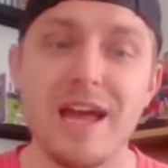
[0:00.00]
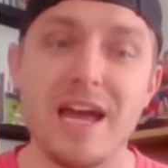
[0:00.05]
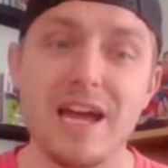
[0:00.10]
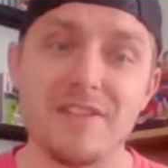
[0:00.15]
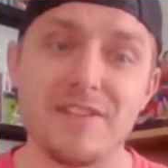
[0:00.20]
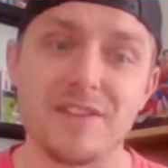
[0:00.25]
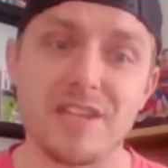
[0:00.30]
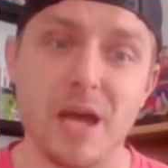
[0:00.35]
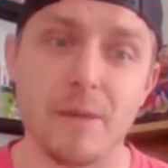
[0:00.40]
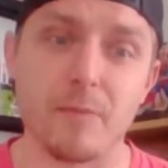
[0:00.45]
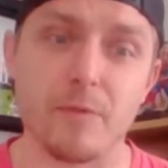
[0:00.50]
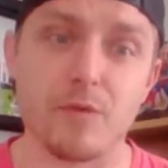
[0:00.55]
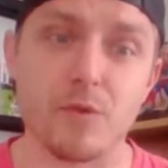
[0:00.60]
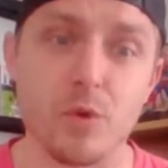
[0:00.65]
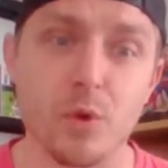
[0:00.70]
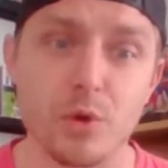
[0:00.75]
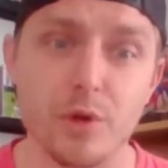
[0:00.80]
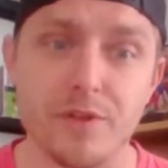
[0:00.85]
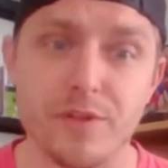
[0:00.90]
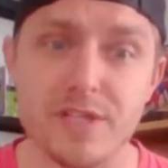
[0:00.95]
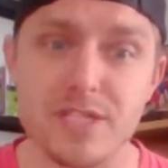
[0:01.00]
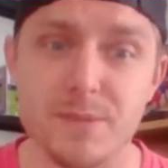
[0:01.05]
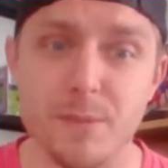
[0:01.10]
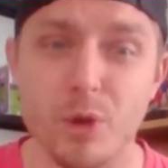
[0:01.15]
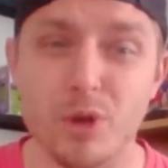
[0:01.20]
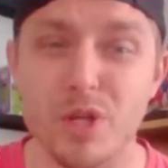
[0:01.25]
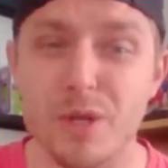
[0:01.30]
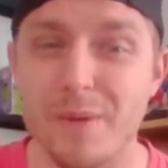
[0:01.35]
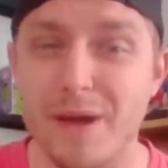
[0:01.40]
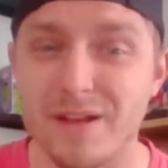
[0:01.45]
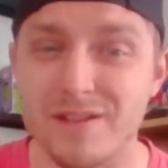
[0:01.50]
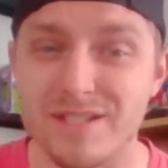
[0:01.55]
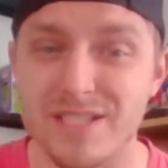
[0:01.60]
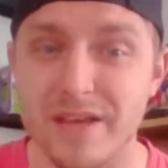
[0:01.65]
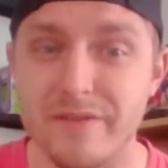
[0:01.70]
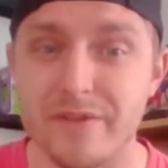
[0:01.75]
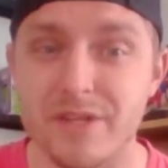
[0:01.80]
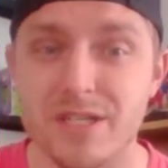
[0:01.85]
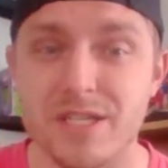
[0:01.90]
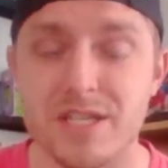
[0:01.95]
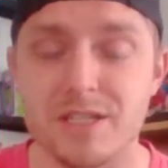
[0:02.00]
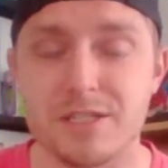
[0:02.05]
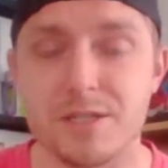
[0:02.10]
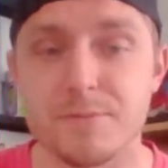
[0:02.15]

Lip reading: At the time of recording this, I'm only about 17